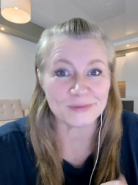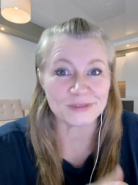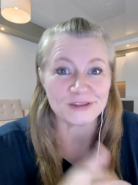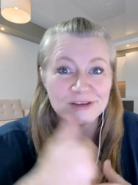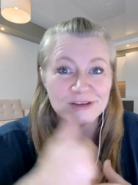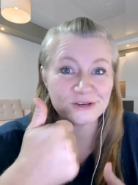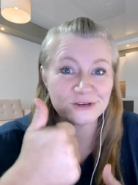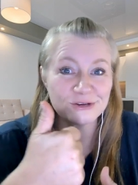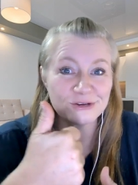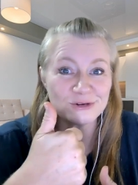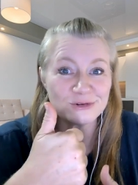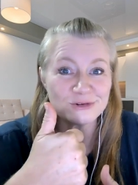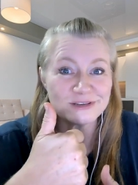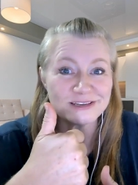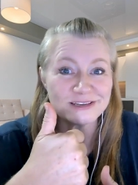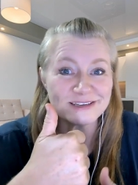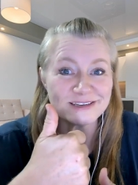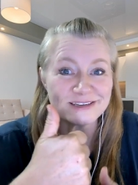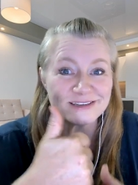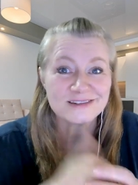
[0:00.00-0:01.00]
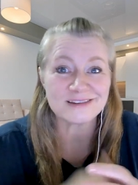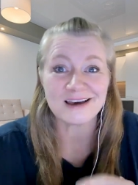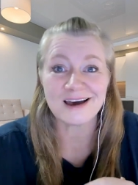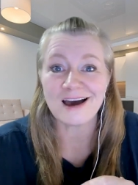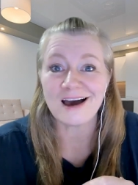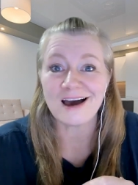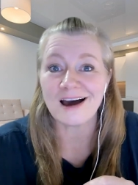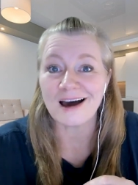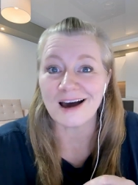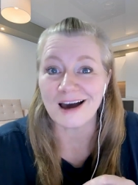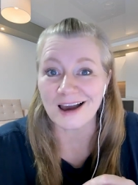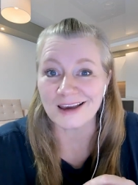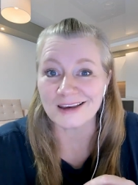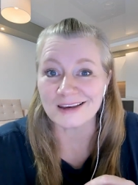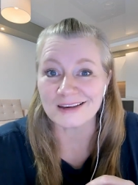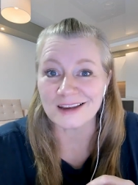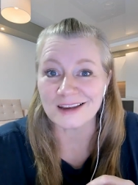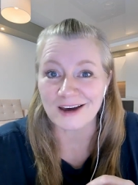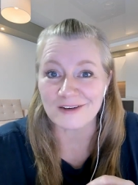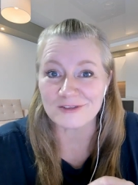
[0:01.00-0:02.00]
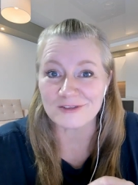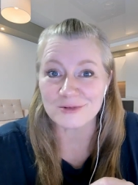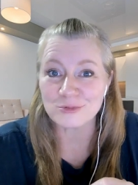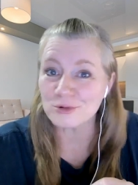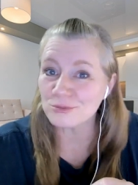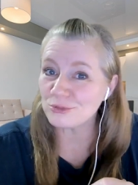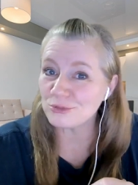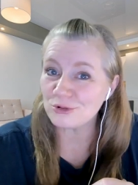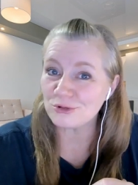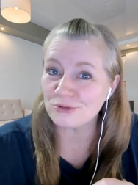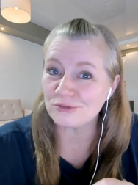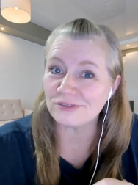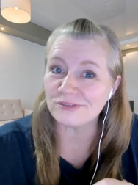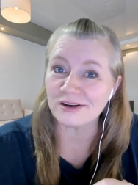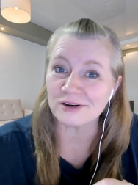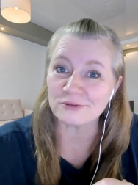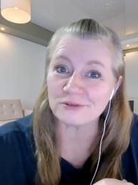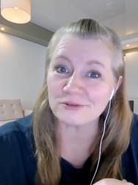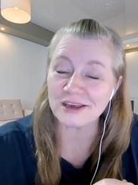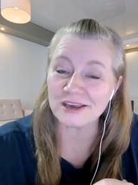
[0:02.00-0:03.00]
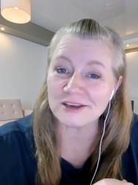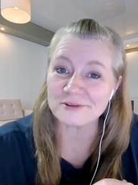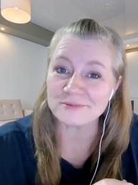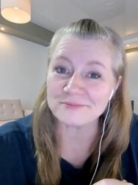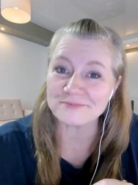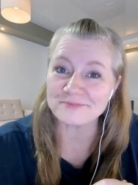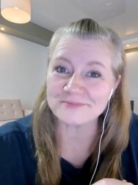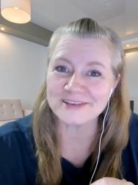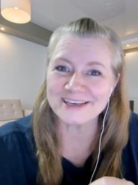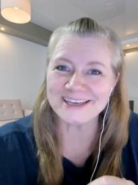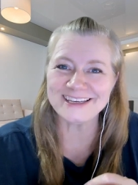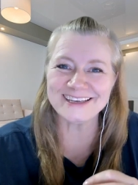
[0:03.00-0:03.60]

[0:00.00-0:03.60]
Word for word: But the good news is I can have them removed if I don't like them.